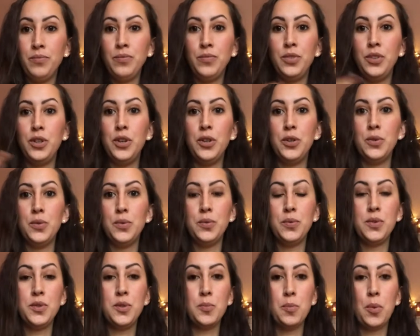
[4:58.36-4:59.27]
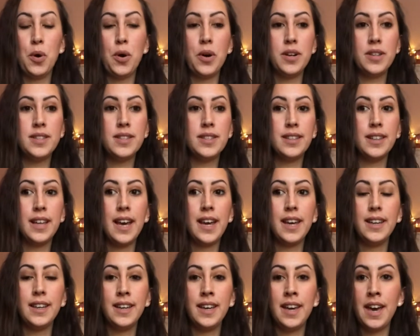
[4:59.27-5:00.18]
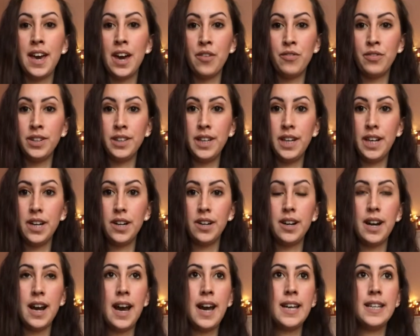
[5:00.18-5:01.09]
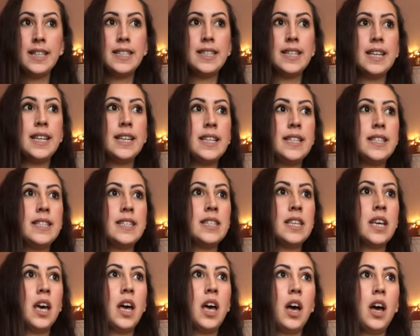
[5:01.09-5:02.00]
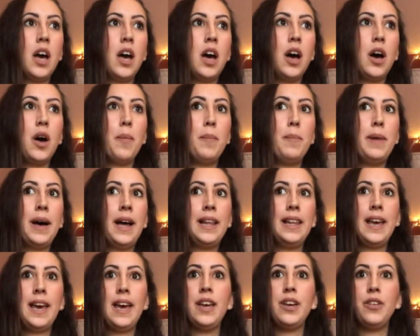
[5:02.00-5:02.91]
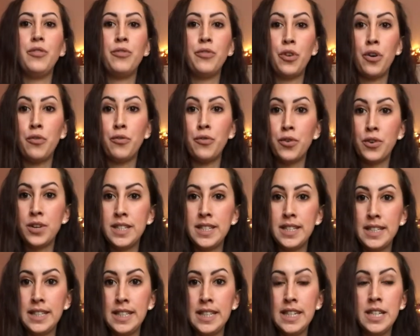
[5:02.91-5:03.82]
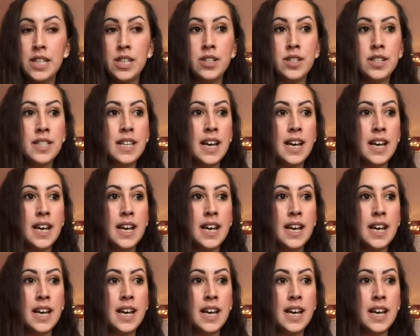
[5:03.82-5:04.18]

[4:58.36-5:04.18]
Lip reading: new sports like every year. I did ballet for 14 years,